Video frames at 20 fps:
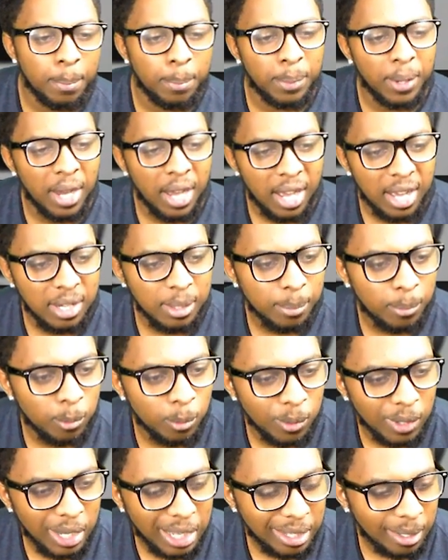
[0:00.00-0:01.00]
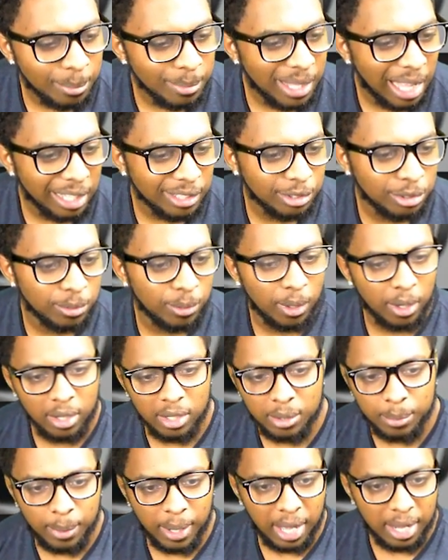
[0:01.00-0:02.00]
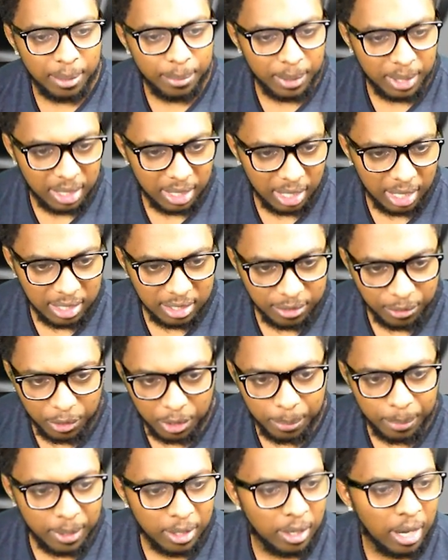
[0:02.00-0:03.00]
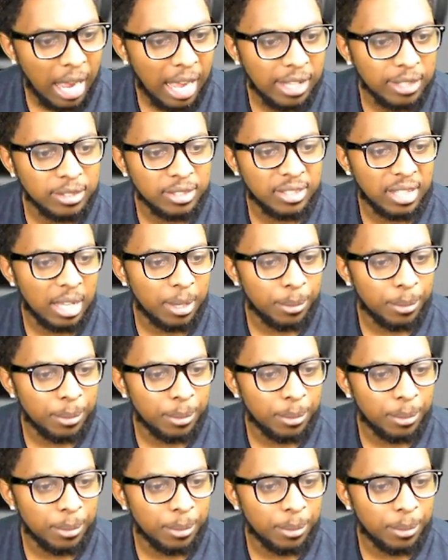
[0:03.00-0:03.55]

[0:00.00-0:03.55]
but I'm I'm not too worried about it because if we beat Ohio State,